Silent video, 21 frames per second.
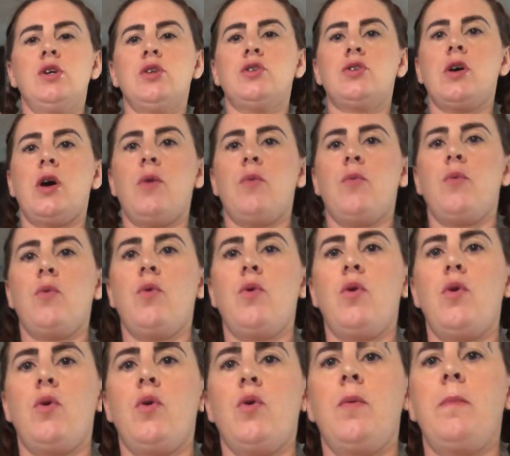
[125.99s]
So
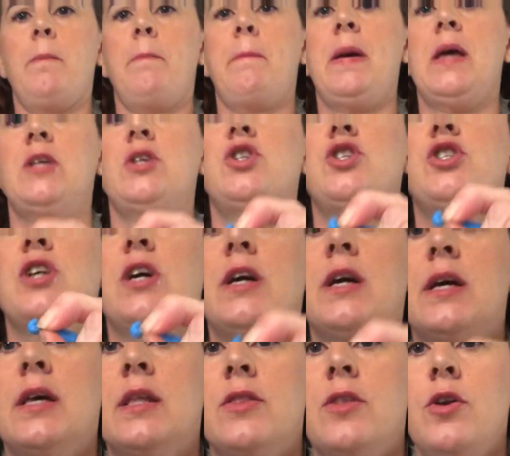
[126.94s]
pinch
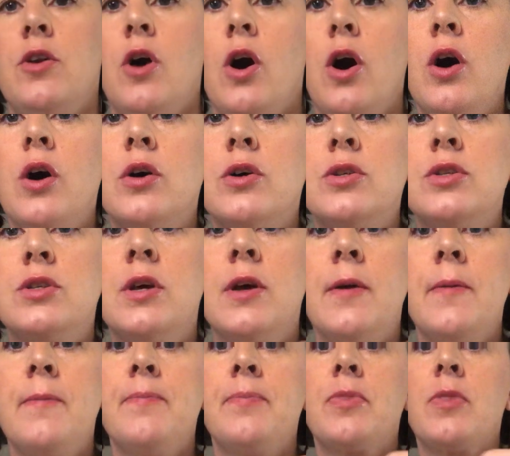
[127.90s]
it, the knot,
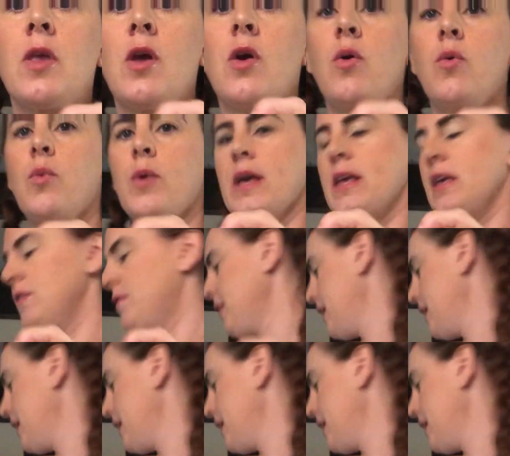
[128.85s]
with your